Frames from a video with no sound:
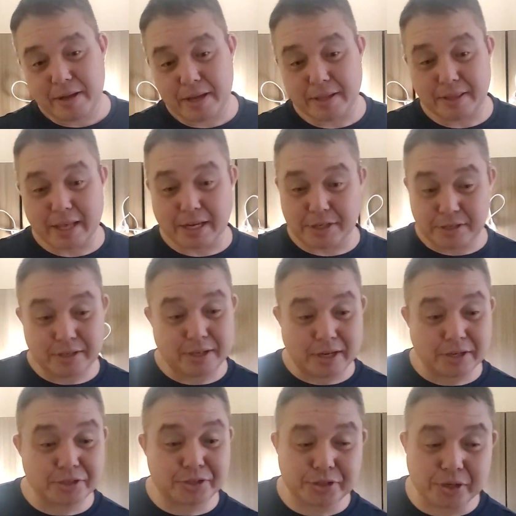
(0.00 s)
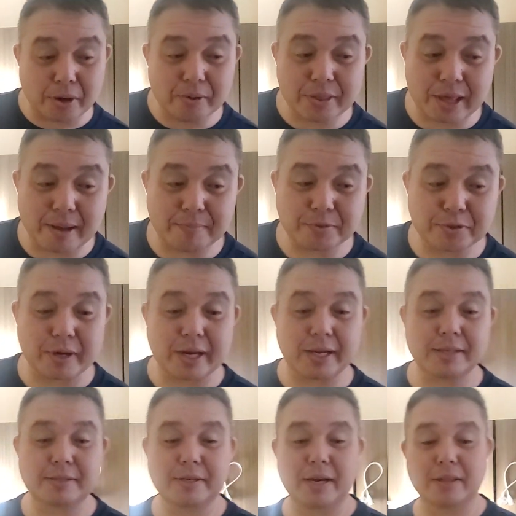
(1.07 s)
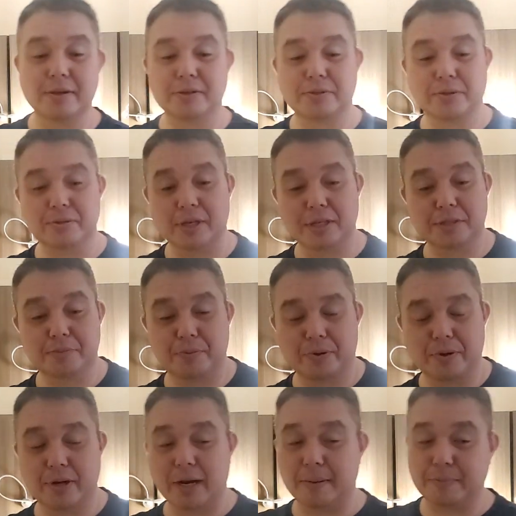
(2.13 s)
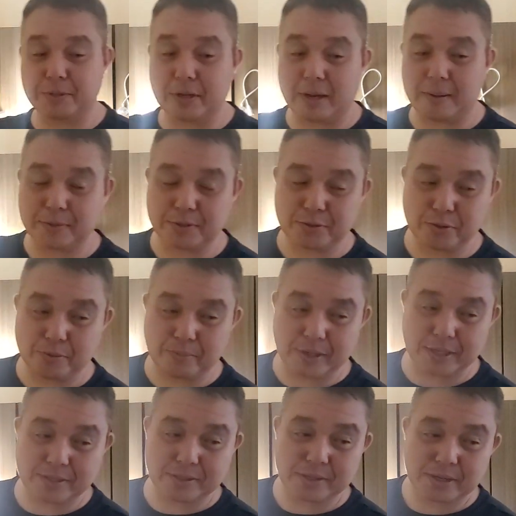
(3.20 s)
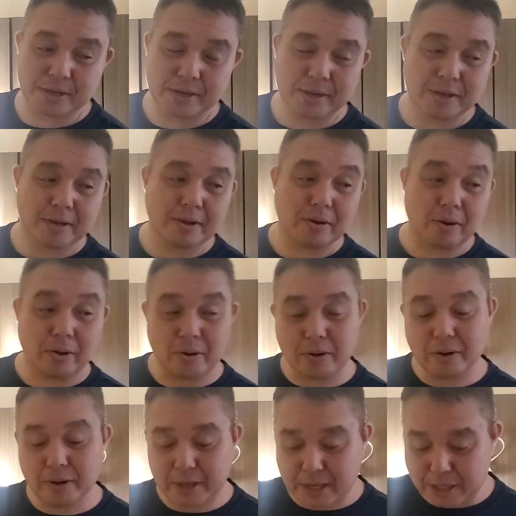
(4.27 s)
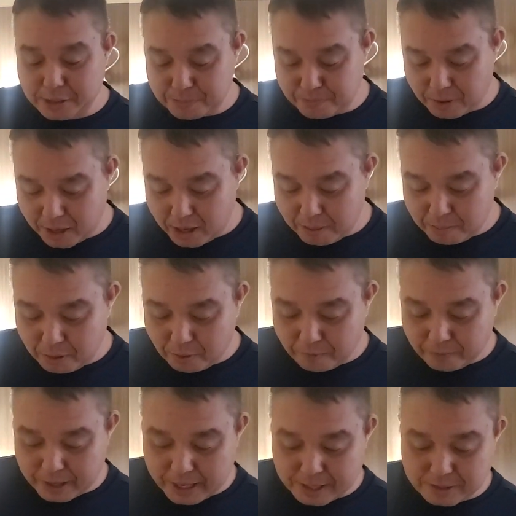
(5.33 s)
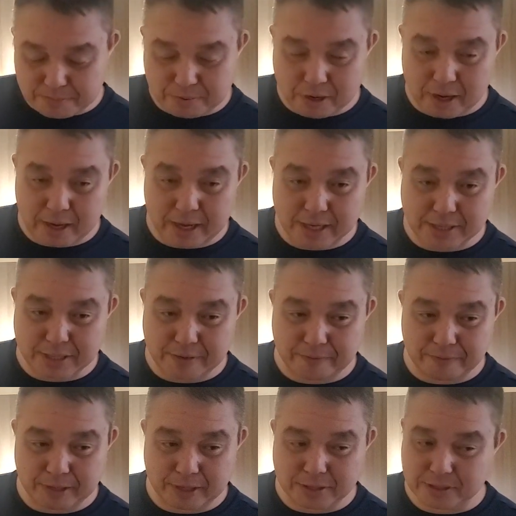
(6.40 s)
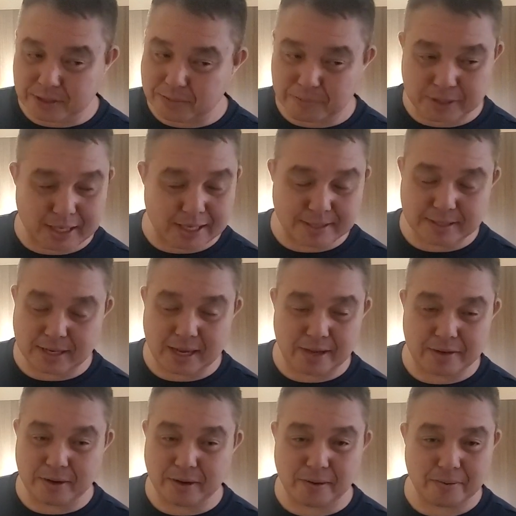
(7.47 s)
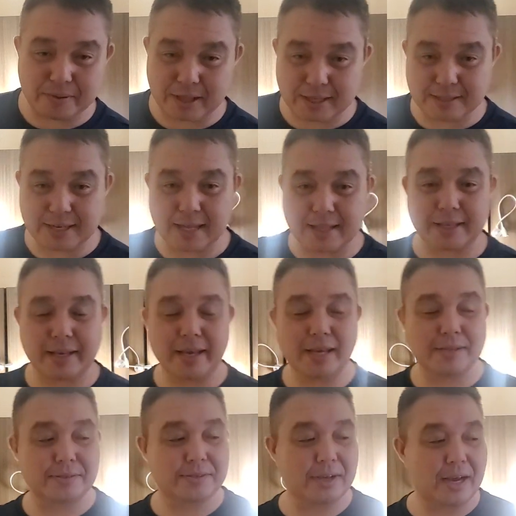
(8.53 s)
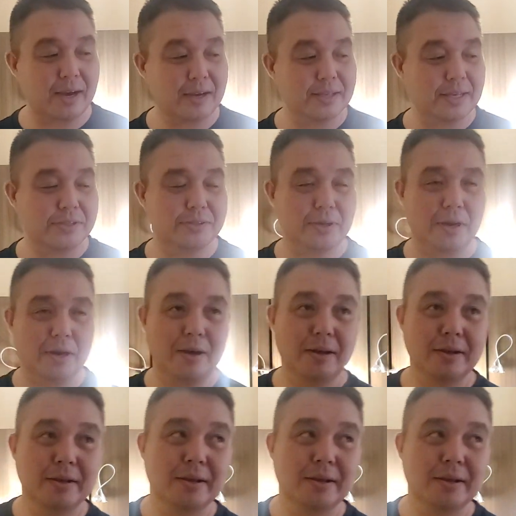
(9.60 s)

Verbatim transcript: they does show them training together. So Dustin Poirier, I'm, I'm assuming is, or he's brought him over, brought AJ Fletcher, but that's not, no, that's not the case. Because I saw